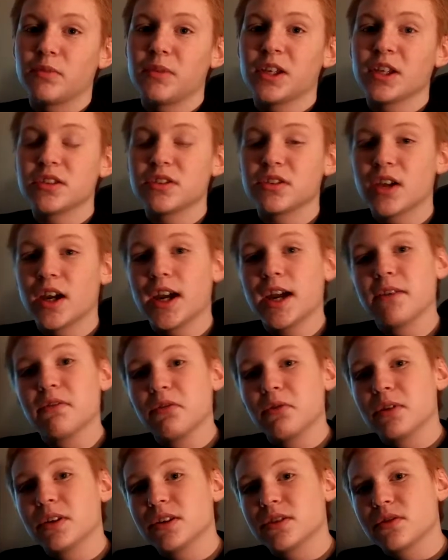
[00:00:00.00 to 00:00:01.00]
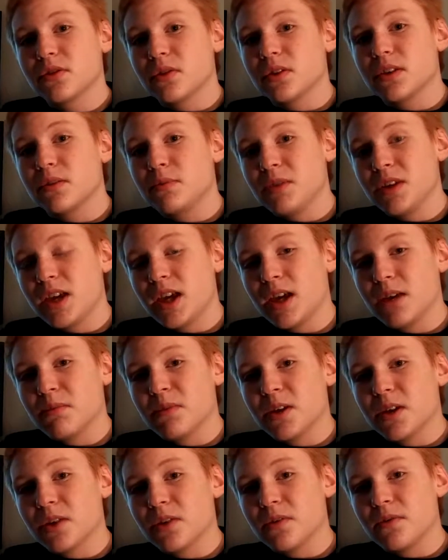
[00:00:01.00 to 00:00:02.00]
because not everyone is going to be
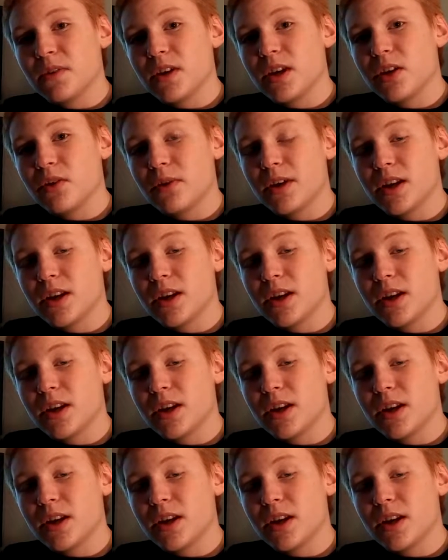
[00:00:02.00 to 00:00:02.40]
gaming or video